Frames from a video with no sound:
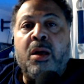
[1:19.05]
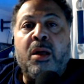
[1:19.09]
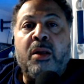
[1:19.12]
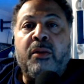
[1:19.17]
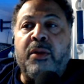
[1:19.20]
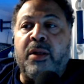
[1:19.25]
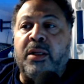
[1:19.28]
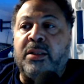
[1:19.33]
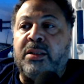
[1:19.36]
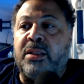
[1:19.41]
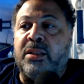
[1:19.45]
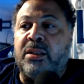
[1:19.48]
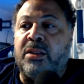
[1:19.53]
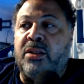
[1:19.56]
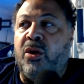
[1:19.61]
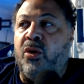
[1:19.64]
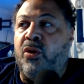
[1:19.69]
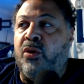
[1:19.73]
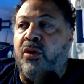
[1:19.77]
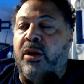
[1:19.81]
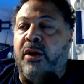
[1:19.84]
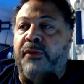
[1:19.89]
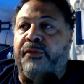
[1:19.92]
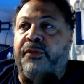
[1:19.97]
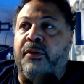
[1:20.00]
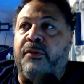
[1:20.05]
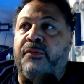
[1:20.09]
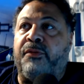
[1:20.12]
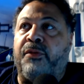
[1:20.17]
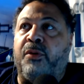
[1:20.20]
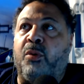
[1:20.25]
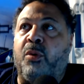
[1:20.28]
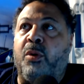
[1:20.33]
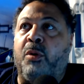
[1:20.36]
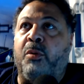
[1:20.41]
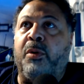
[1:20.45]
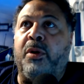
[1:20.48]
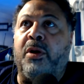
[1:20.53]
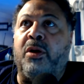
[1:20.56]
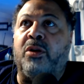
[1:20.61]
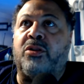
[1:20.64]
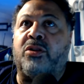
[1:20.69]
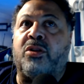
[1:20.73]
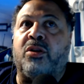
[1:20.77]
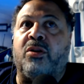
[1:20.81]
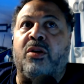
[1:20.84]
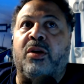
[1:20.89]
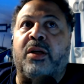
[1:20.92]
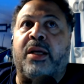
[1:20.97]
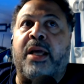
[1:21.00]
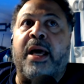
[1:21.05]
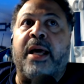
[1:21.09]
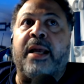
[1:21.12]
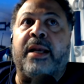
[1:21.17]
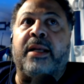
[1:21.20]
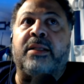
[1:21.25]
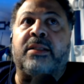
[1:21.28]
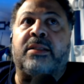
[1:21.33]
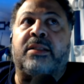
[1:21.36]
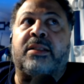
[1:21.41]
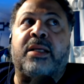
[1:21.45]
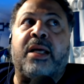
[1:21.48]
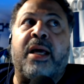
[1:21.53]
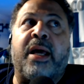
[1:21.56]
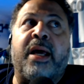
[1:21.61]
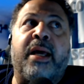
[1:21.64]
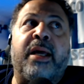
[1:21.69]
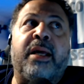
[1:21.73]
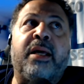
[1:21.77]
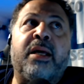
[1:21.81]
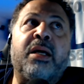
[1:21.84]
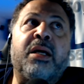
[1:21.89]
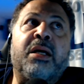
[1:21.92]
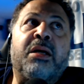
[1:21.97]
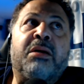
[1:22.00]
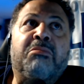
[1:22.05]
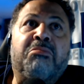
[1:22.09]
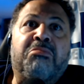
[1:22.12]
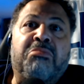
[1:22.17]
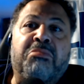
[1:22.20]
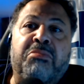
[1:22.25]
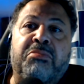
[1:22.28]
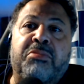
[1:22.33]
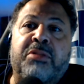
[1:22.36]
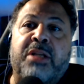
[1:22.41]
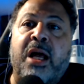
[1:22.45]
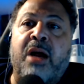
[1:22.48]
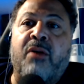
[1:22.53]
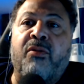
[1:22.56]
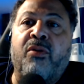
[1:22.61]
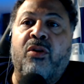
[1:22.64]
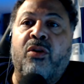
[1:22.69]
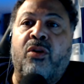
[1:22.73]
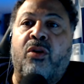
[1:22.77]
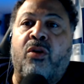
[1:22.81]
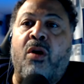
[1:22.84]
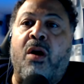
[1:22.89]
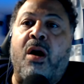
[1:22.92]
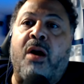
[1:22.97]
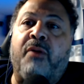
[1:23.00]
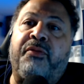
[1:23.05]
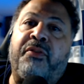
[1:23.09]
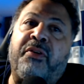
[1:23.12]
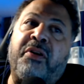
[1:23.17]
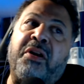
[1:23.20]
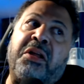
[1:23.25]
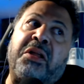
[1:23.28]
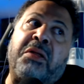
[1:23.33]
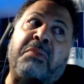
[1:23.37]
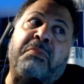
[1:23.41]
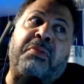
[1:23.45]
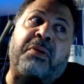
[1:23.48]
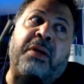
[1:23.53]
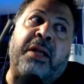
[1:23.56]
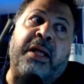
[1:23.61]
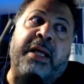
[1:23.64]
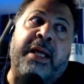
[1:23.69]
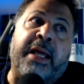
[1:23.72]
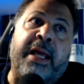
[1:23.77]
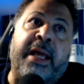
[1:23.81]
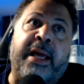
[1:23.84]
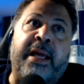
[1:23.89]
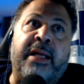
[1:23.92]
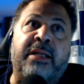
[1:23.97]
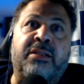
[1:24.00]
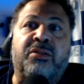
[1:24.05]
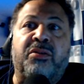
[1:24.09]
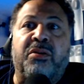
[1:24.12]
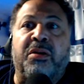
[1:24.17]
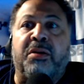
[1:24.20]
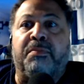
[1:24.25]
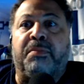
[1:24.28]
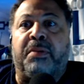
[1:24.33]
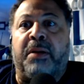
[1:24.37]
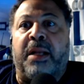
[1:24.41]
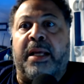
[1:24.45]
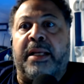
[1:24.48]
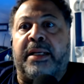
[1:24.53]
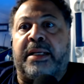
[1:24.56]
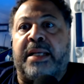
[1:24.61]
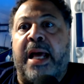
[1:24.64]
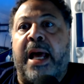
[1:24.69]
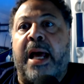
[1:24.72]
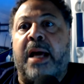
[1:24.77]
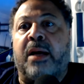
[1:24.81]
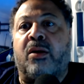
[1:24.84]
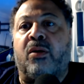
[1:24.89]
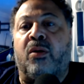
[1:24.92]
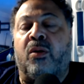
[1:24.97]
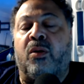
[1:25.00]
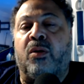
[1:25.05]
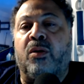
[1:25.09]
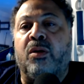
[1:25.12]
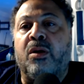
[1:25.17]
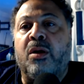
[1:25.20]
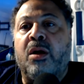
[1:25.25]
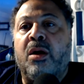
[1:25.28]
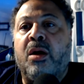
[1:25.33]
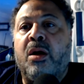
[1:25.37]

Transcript: This is no different from when we used to look at it and say, Tyrone Crawford, he can play edge or he can play tackle.